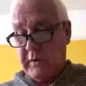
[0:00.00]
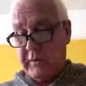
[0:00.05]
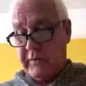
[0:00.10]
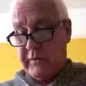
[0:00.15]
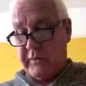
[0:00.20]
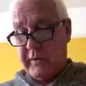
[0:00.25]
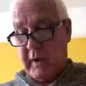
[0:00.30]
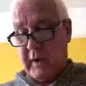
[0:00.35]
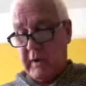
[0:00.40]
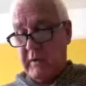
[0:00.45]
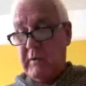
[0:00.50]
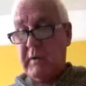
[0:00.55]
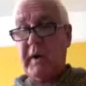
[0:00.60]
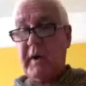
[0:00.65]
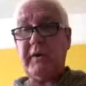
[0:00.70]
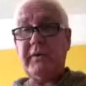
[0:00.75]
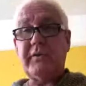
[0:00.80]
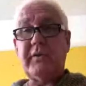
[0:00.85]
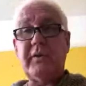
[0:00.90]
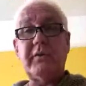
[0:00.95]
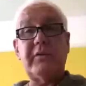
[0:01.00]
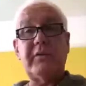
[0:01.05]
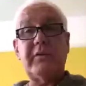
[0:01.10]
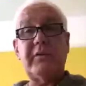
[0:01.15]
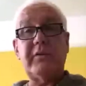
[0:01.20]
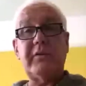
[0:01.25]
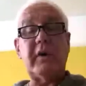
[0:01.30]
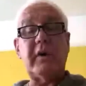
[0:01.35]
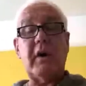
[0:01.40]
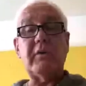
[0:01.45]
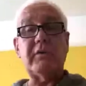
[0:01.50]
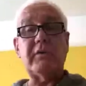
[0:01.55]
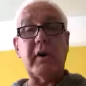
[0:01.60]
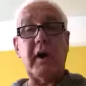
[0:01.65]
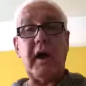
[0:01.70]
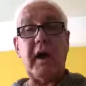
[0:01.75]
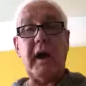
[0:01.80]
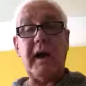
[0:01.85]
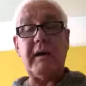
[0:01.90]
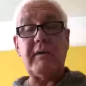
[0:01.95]
So it shows
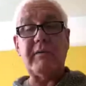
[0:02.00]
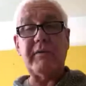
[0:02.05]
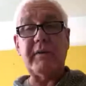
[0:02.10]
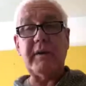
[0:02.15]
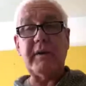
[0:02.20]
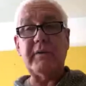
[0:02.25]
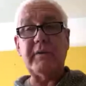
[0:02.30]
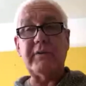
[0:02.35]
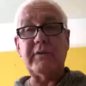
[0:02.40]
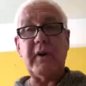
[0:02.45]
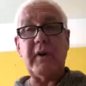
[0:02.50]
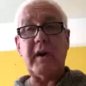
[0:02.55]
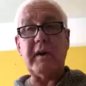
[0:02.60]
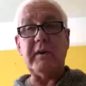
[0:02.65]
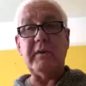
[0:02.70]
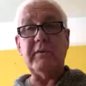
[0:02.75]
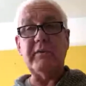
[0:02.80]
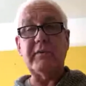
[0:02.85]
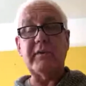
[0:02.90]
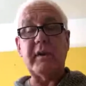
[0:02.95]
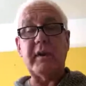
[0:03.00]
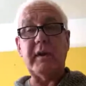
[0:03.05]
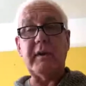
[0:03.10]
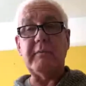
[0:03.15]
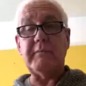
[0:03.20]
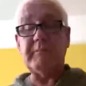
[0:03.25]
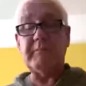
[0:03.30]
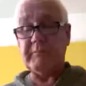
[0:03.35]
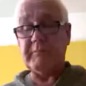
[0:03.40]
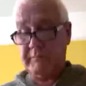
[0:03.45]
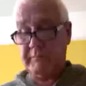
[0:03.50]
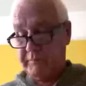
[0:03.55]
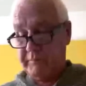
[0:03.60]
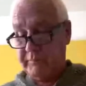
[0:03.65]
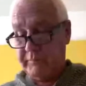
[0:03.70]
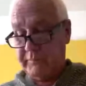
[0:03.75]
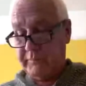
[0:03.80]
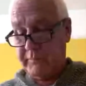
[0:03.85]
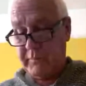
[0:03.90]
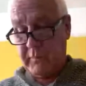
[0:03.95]
you how things change, doesn't it?
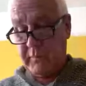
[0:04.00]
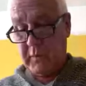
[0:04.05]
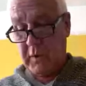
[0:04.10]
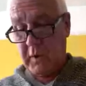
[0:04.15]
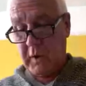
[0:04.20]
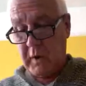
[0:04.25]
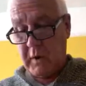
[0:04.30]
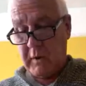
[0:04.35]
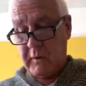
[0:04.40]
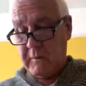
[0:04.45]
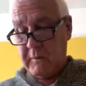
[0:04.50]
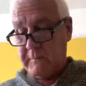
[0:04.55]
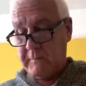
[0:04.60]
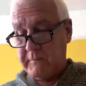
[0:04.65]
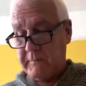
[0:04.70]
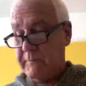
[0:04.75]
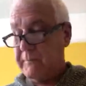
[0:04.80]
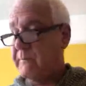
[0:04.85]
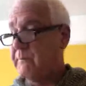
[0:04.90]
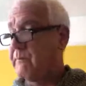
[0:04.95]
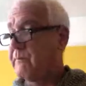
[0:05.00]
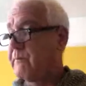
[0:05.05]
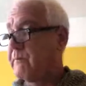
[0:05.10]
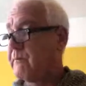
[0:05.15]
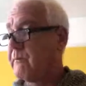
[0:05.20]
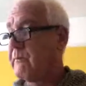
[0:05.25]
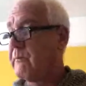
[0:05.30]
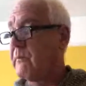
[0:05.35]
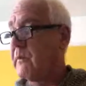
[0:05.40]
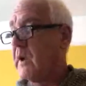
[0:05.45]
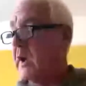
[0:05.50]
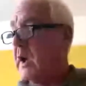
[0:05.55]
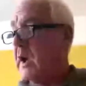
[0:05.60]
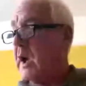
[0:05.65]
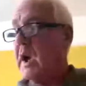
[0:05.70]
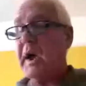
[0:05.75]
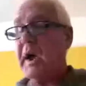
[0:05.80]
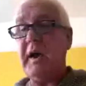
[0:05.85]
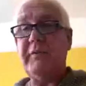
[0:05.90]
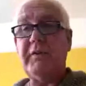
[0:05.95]
You know,
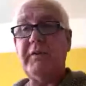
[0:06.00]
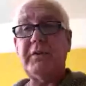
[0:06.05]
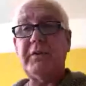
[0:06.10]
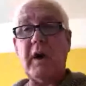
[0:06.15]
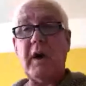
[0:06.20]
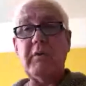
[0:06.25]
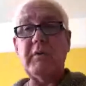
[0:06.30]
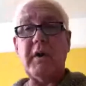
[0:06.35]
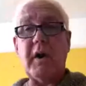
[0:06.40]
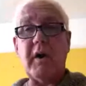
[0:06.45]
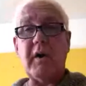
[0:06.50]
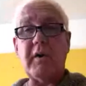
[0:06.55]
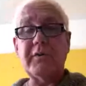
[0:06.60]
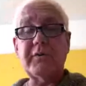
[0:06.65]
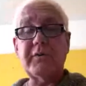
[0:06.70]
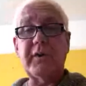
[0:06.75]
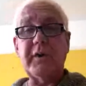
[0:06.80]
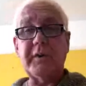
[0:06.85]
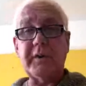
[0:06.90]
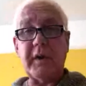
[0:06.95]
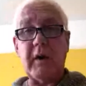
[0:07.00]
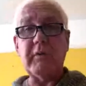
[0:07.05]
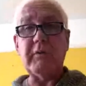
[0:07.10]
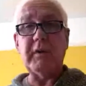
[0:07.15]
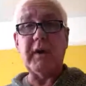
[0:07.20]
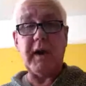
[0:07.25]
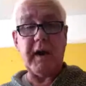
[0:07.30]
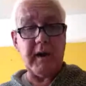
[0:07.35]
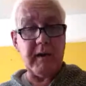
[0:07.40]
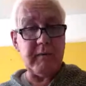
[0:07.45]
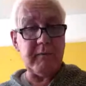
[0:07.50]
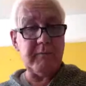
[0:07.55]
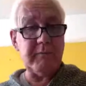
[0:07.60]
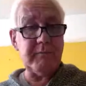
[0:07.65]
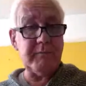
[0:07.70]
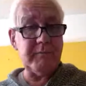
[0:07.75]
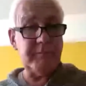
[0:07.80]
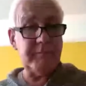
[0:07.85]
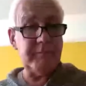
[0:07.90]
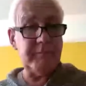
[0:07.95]
if you don't ask, you don't get.
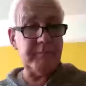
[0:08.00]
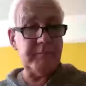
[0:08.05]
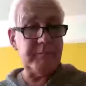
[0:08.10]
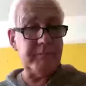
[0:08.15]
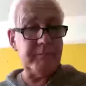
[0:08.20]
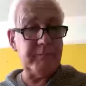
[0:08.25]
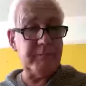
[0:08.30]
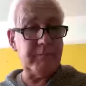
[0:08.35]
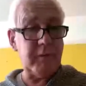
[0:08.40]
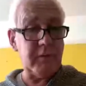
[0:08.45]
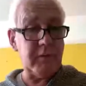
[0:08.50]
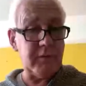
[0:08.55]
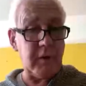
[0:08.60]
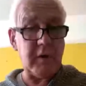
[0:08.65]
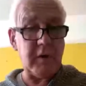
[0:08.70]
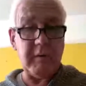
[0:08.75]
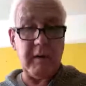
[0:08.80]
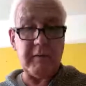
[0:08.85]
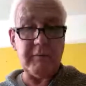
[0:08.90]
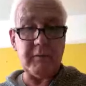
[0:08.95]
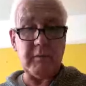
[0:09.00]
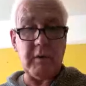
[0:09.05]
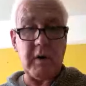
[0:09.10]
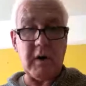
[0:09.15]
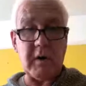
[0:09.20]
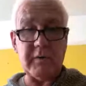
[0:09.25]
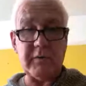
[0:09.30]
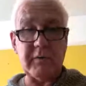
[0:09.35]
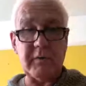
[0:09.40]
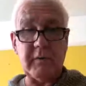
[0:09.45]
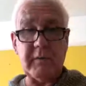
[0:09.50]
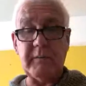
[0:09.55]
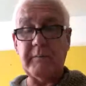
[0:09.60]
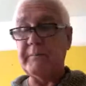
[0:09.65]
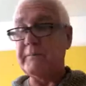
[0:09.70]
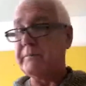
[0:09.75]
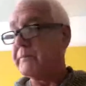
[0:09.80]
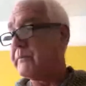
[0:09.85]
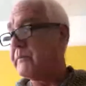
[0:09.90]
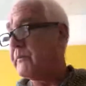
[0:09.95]
So you have to ask.
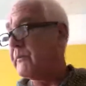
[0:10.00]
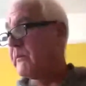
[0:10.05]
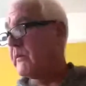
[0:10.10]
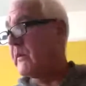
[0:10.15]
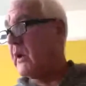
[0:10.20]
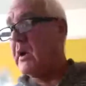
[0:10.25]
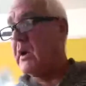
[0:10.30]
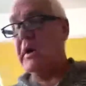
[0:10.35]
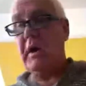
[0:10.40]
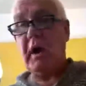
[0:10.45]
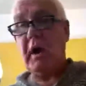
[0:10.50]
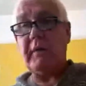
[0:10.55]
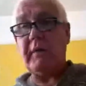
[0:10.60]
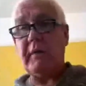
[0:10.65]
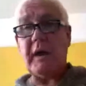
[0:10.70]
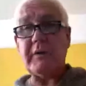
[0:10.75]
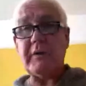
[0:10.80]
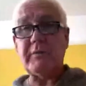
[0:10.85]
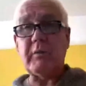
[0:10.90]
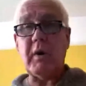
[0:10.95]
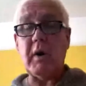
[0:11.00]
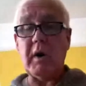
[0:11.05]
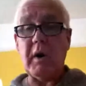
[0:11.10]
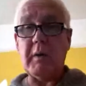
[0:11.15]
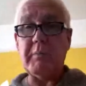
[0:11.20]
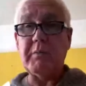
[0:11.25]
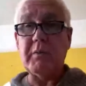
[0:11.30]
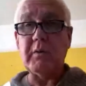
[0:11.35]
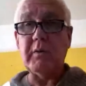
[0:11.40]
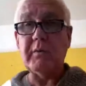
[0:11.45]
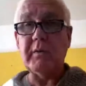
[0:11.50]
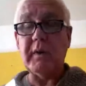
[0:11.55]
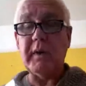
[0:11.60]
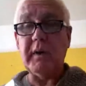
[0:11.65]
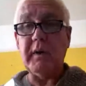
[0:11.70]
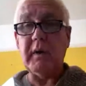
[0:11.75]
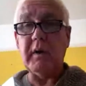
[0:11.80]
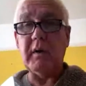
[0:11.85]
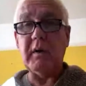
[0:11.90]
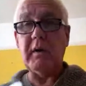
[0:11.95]
And that's why I put
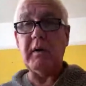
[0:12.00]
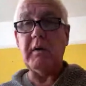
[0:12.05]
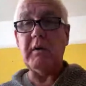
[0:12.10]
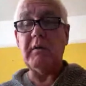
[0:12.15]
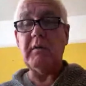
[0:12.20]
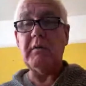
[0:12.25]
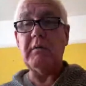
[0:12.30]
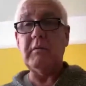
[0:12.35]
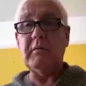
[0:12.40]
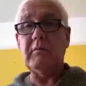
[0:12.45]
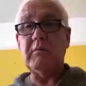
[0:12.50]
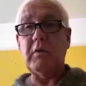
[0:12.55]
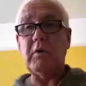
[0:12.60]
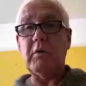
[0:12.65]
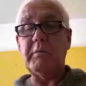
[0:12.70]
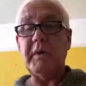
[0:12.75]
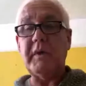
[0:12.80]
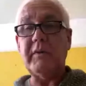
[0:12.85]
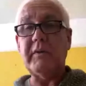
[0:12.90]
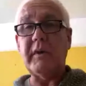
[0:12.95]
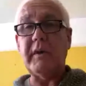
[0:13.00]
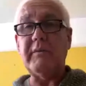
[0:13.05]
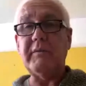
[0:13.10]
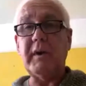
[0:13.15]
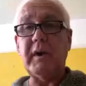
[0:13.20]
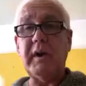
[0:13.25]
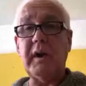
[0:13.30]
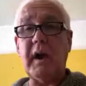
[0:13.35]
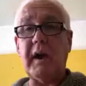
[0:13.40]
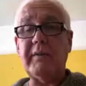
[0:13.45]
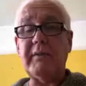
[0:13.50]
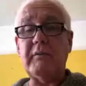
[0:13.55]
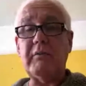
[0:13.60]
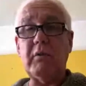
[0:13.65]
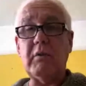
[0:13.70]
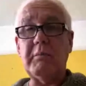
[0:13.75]
the Rawmint TV and the